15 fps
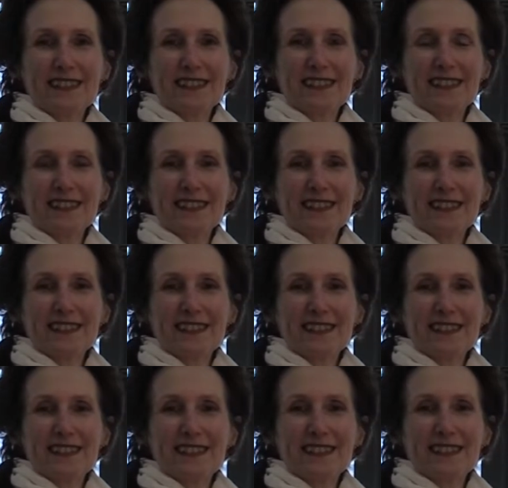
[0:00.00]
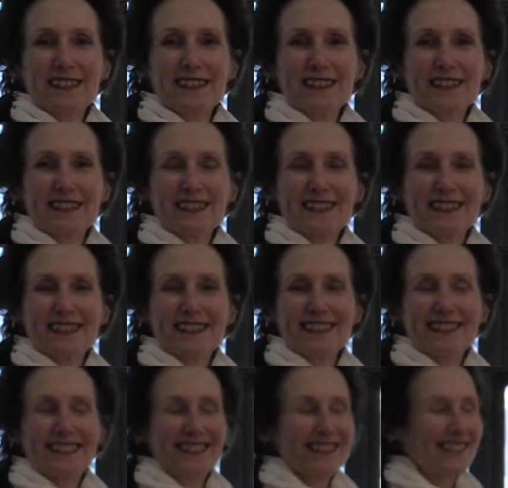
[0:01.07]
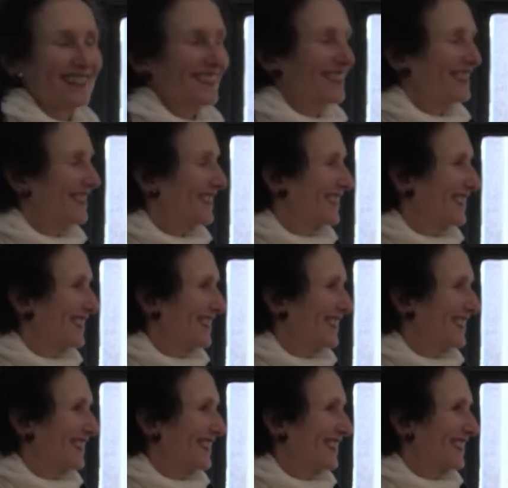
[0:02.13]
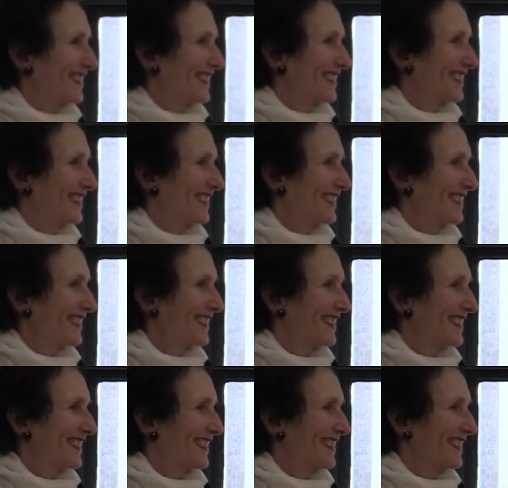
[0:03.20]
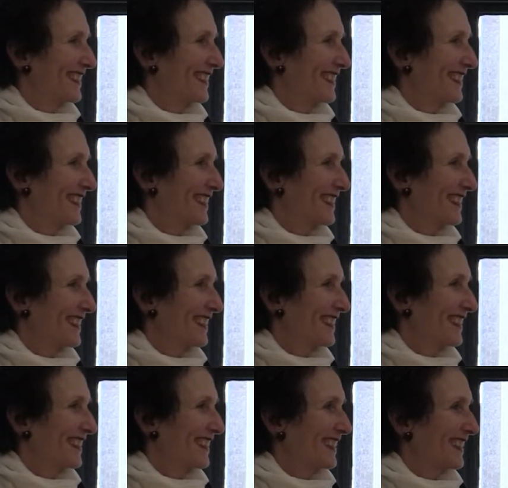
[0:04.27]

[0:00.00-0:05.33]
(silent)